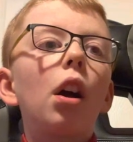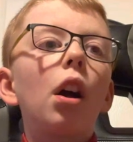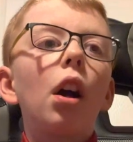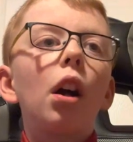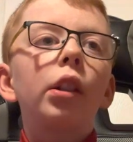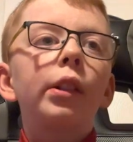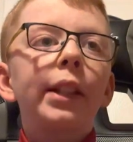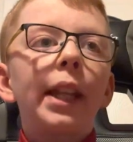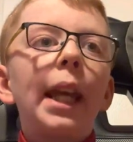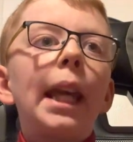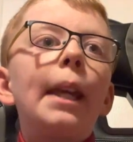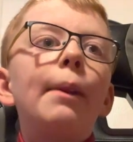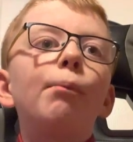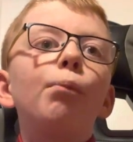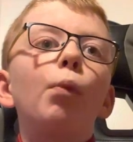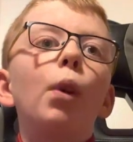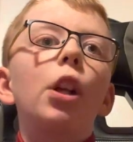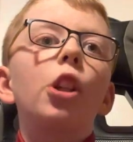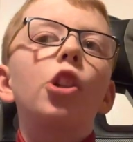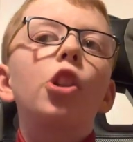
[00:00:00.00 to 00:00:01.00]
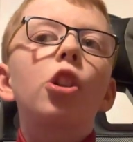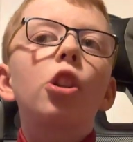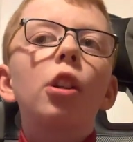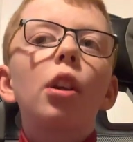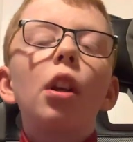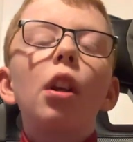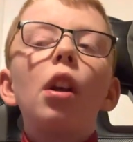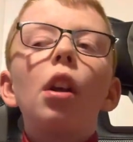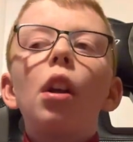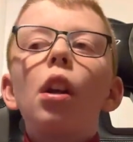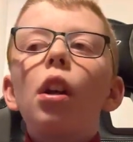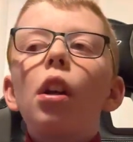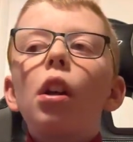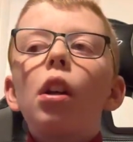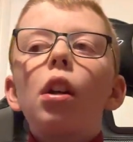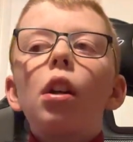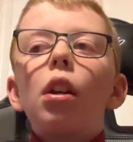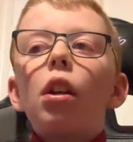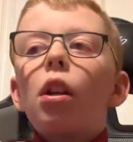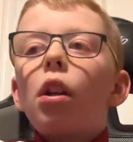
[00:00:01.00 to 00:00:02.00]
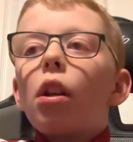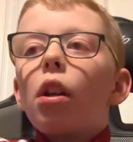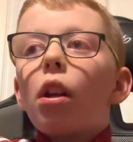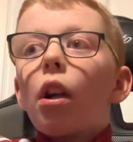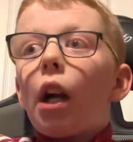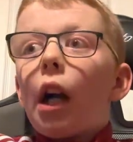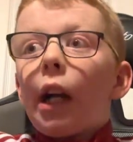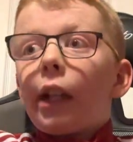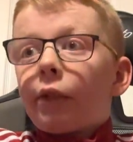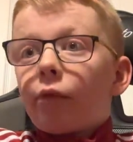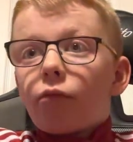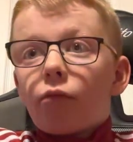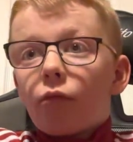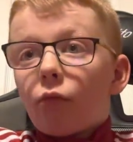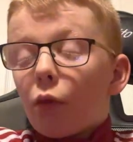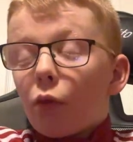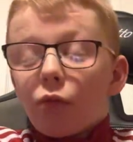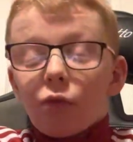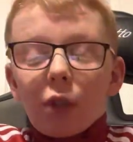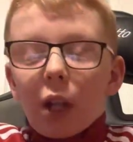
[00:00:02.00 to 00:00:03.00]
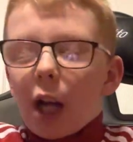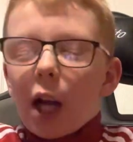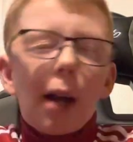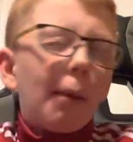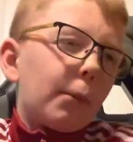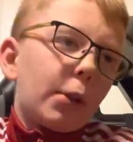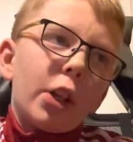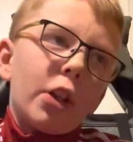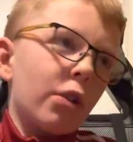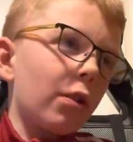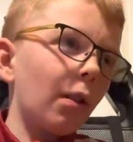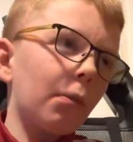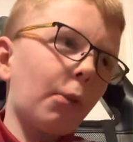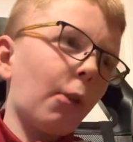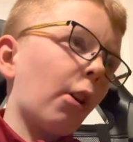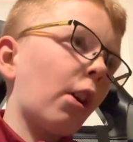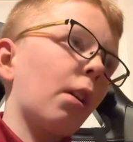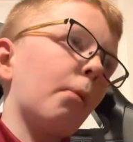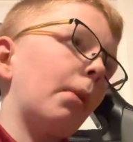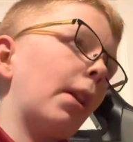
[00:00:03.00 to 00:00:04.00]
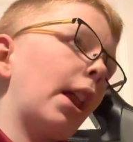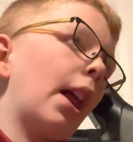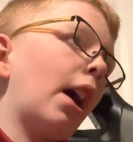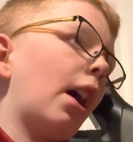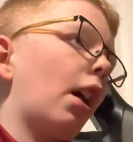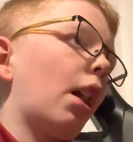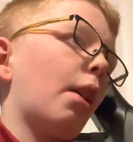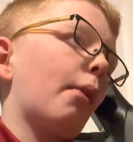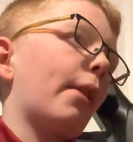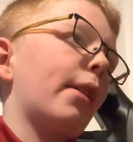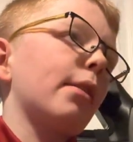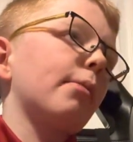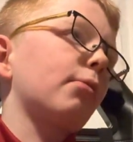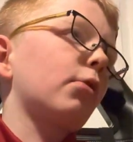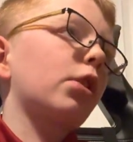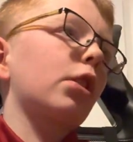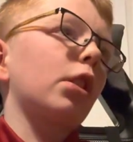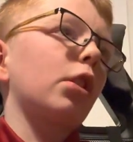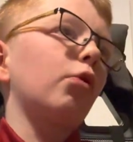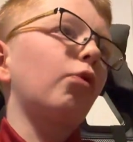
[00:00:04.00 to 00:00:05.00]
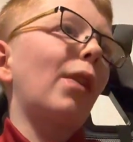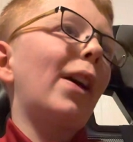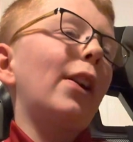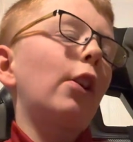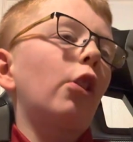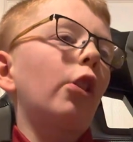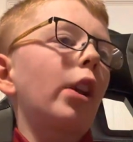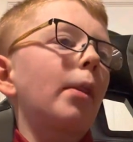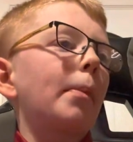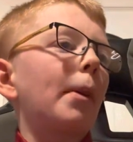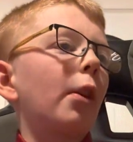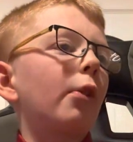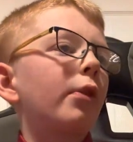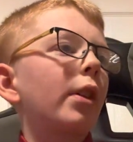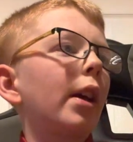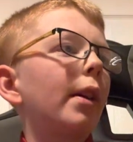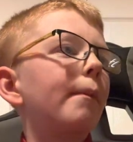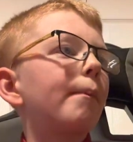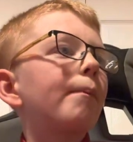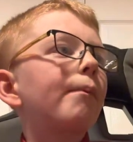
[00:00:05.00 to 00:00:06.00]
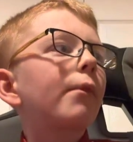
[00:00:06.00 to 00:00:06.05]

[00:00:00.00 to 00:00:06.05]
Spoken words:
a game which I'm gonna stop talking about that, otherwise I'm just gonna rant on about it.